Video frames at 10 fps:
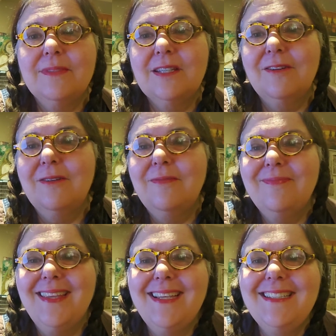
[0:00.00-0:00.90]
So,
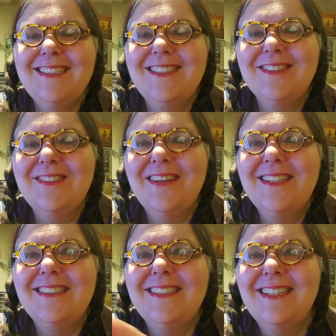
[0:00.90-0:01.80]
hey, Still
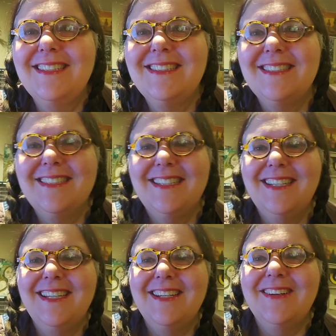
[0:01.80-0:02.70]
Crazy. Nice to see
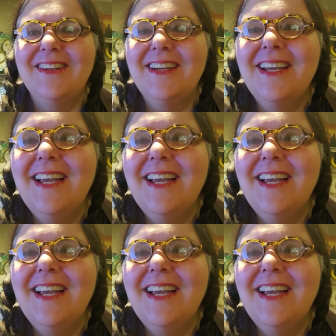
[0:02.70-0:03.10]
you here.